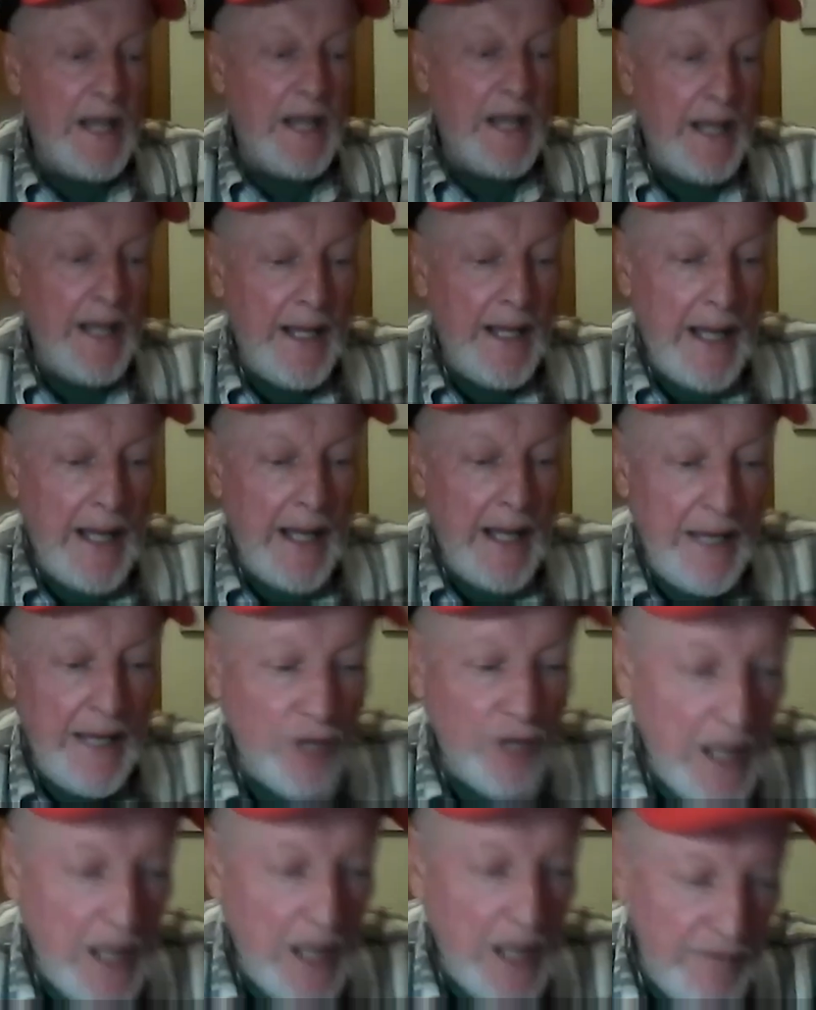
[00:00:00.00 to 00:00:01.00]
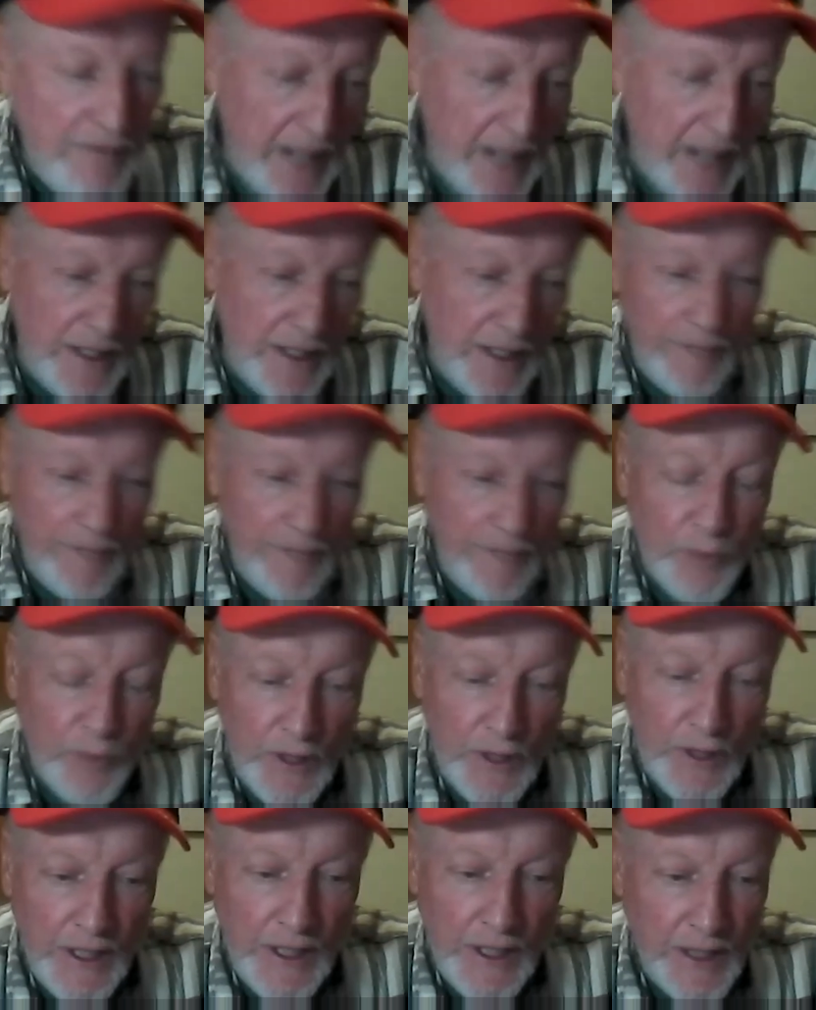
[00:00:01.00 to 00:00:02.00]
I, I thought I've had enough
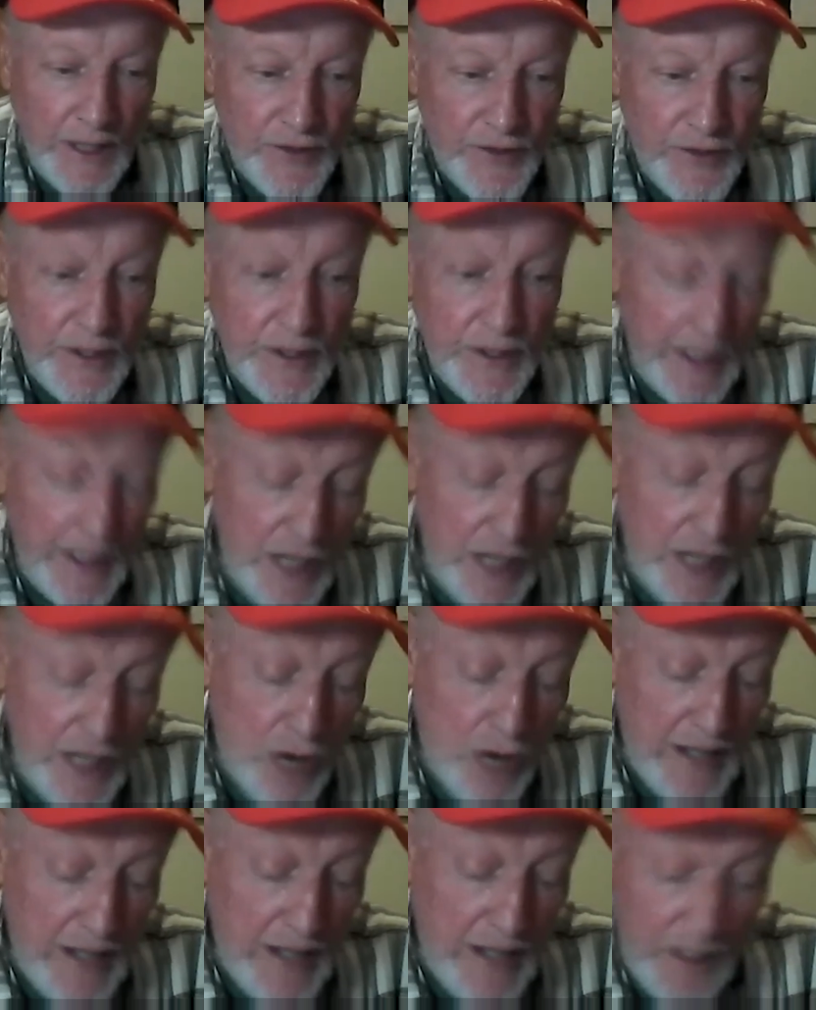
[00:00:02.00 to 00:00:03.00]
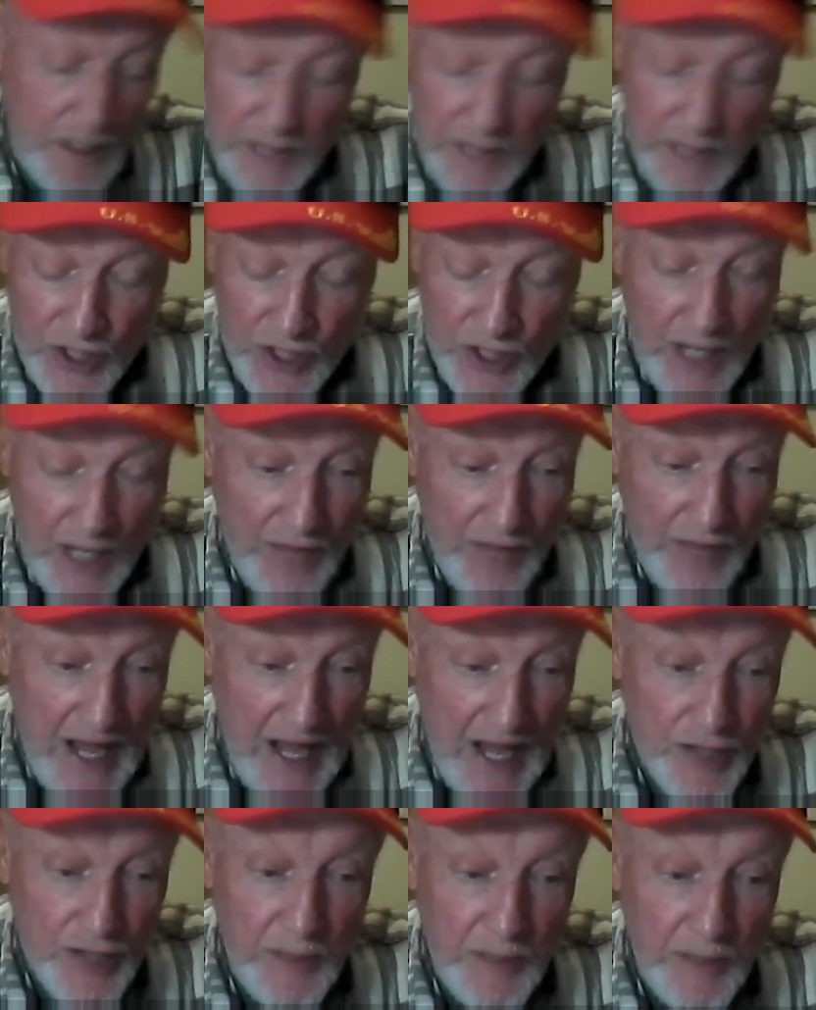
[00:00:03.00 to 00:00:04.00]
with guns. They tried to get me to stay, and they
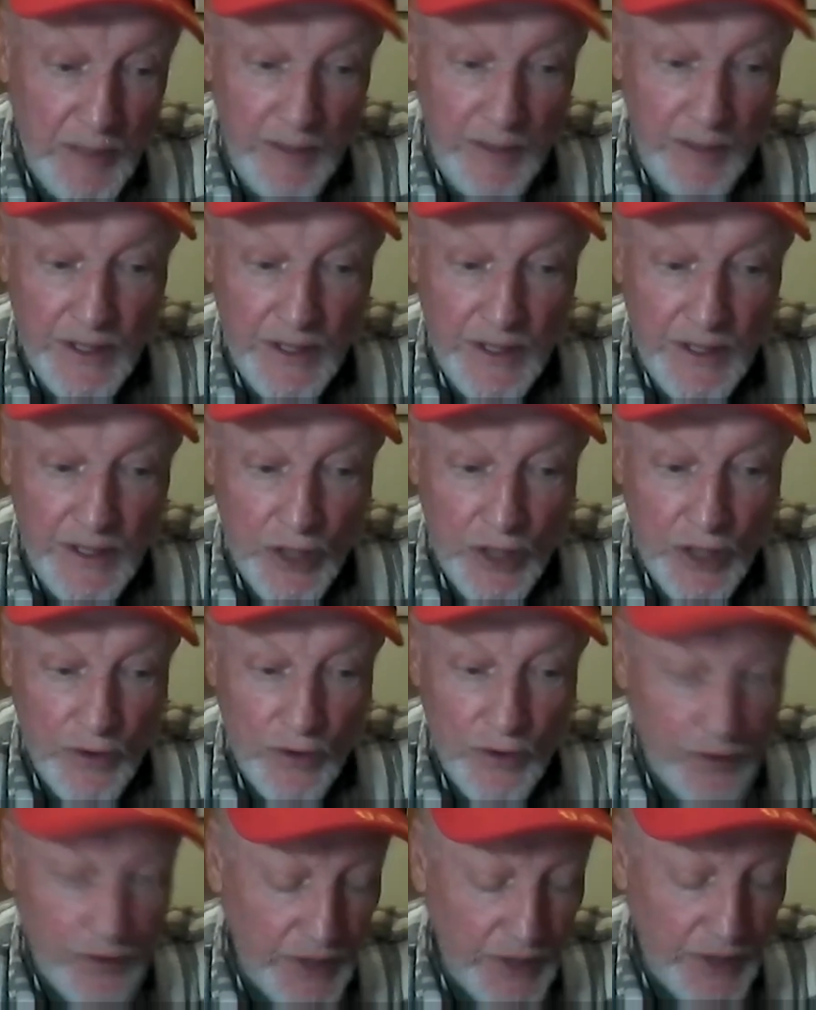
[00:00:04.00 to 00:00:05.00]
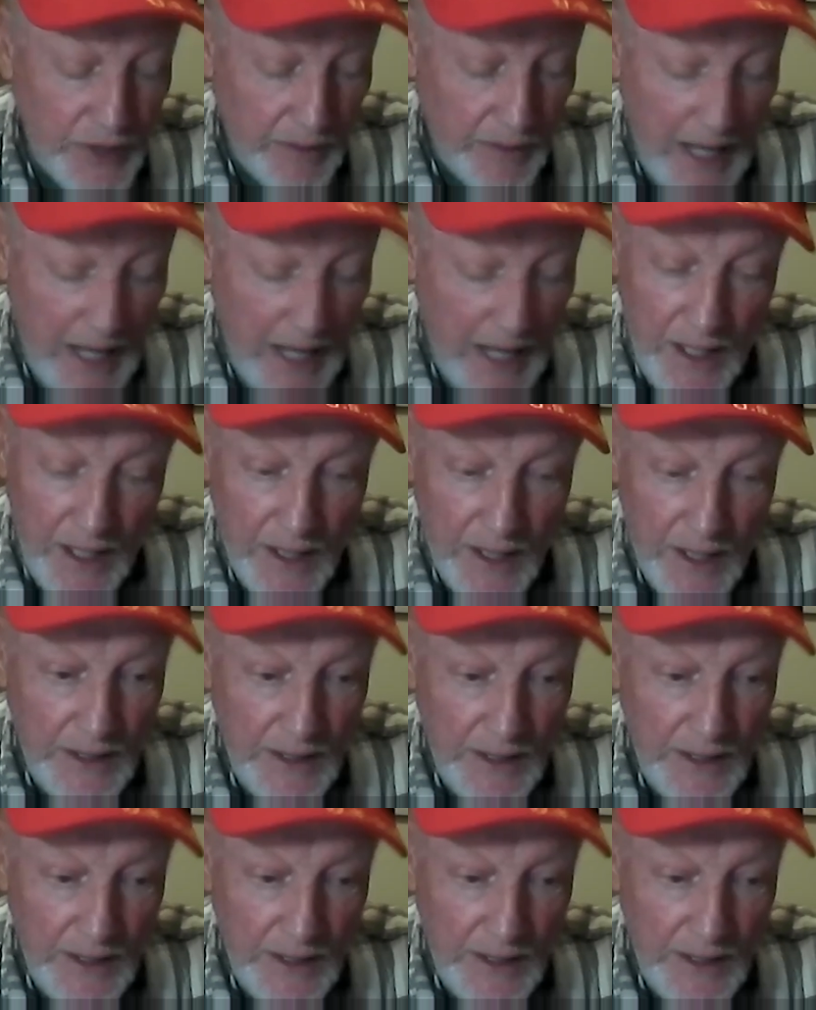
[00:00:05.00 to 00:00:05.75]
asked me to be the general's uh, aide.